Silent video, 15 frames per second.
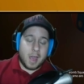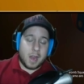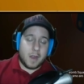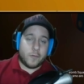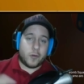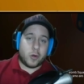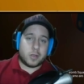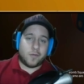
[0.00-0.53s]
And
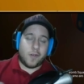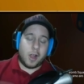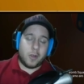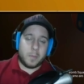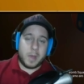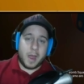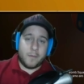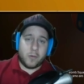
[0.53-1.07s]
of course, follow
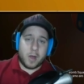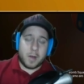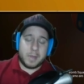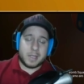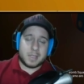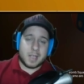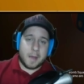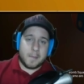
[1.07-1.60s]
me everywhere:
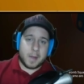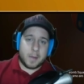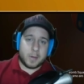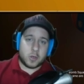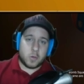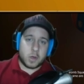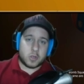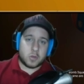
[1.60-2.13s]

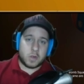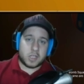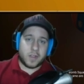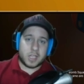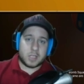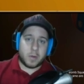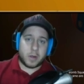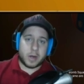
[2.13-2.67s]
MeTimeGamer, Twitter, Twitch,
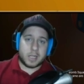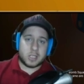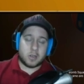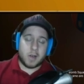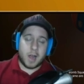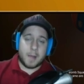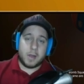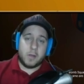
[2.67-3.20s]
Facebook,
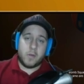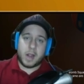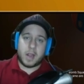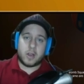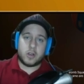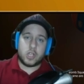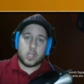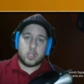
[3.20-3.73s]
Instagram, and right
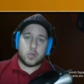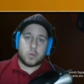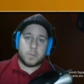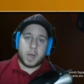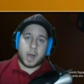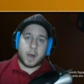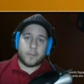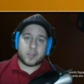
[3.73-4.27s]
here, YouTube
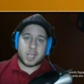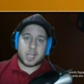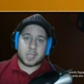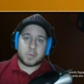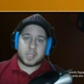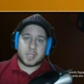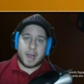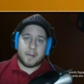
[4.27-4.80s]
dot com slash
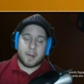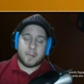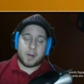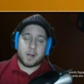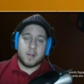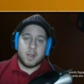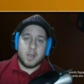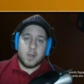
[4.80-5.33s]
MeTimeGamer,
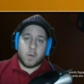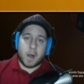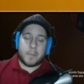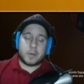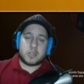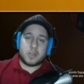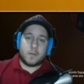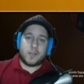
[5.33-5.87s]
where I
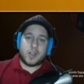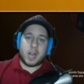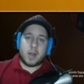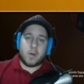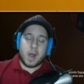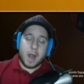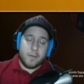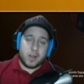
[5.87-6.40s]
post a new video
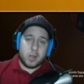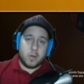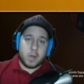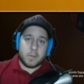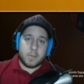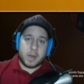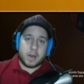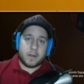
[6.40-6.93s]
every day of the
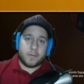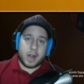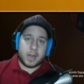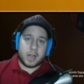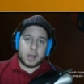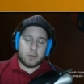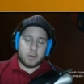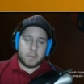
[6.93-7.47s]
week, Monday to
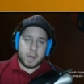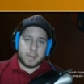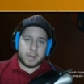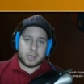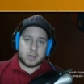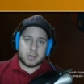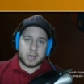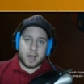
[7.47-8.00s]
Friday, three p m
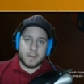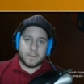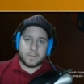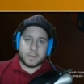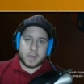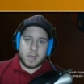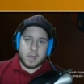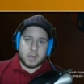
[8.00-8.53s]
Eastern time.
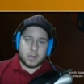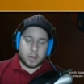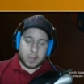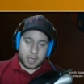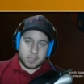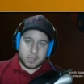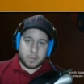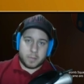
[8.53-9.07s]
So
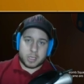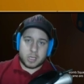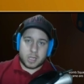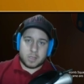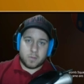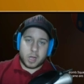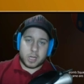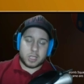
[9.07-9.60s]
thank you so much, guys,
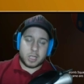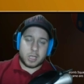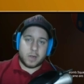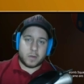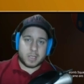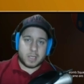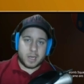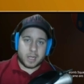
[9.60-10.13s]
for watching, and
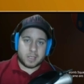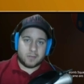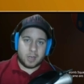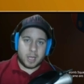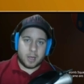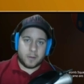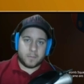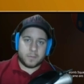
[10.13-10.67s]
I'll see you next
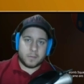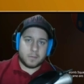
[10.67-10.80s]
video.